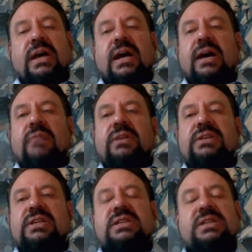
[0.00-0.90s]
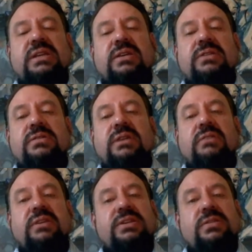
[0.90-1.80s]
We just continue to
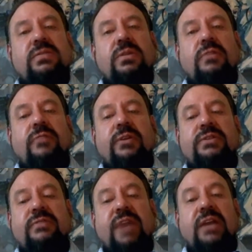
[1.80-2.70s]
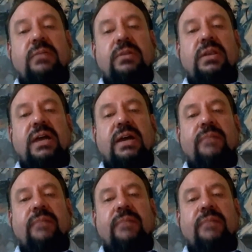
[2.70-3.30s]
increase the workflows available.